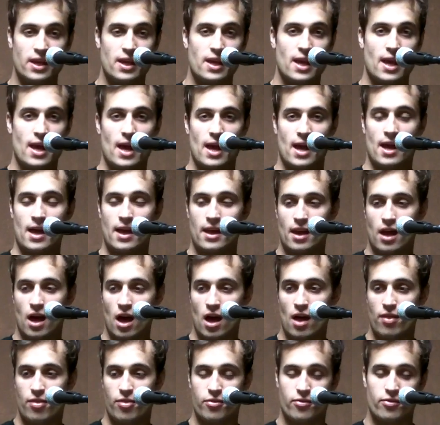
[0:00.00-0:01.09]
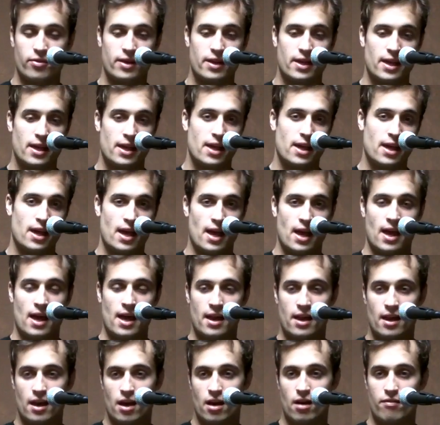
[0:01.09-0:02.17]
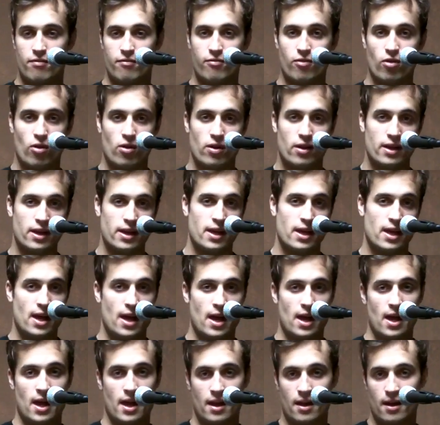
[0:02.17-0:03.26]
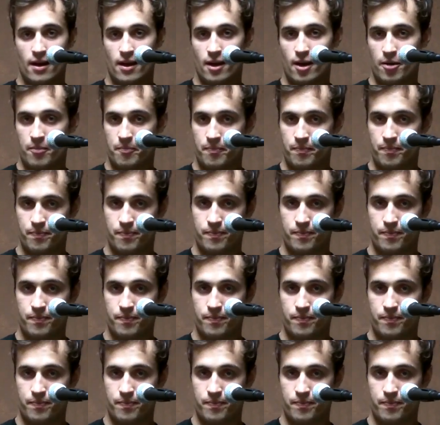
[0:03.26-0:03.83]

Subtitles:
E and a 3 E and a 4 E and a.